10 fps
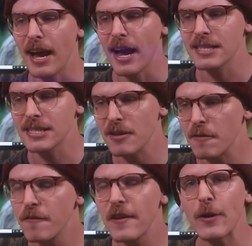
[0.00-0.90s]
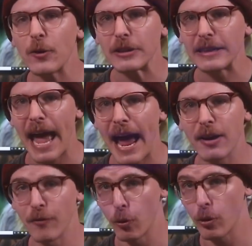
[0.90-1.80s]
a severe lack
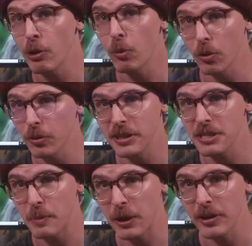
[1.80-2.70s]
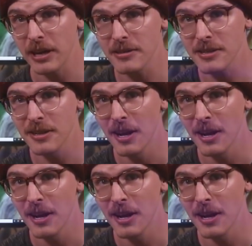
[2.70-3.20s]
of real-world experience